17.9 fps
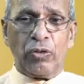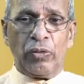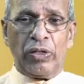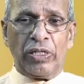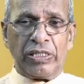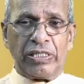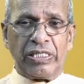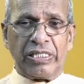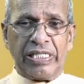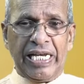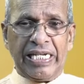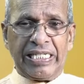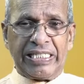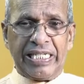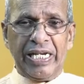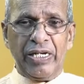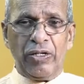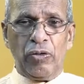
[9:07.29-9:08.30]
towards
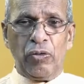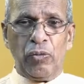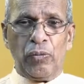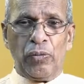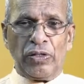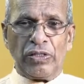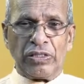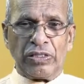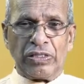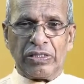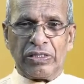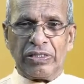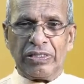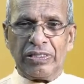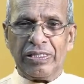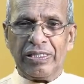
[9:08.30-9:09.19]
Satan, who was